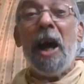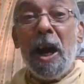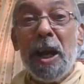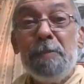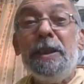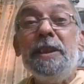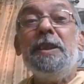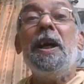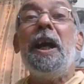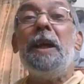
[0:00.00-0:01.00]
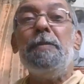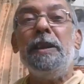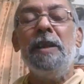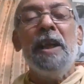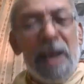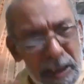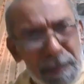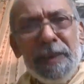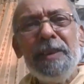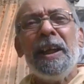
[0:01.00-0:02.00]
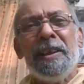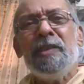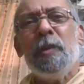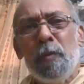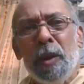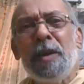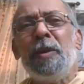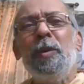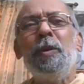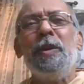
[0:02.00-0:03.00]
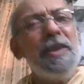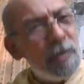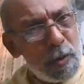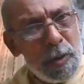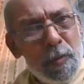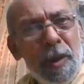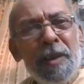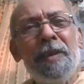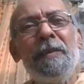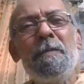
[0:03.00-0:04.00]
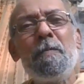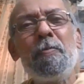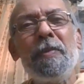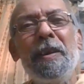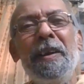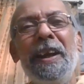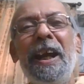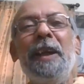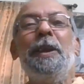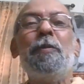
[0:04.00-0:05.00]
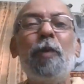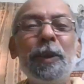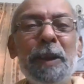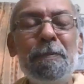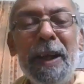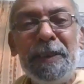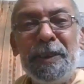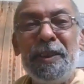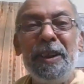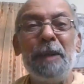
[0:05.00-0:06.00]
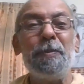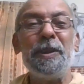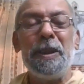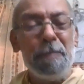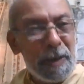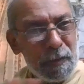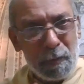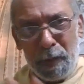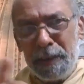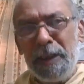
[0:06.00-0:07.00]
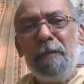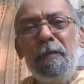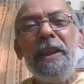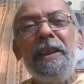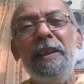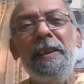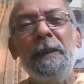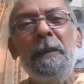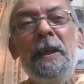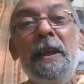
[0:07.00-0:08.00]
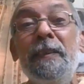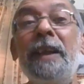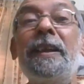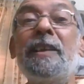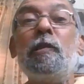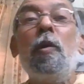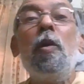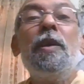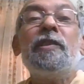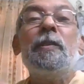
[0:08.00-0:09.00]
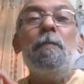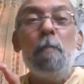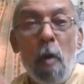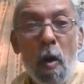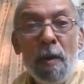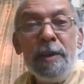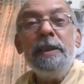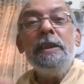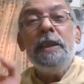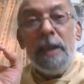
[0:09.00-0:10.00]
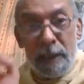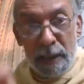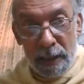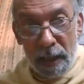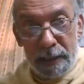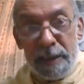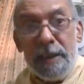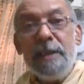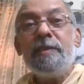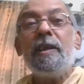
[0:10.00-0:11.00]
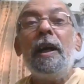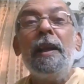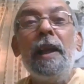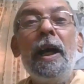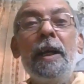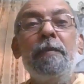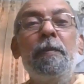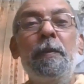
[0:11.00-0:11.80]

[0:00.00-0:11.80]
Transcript: i'm he i'm he even that is the work no he is doing work and then for that matter sri ramakrishna makes one thing very clear that as long as the body is alive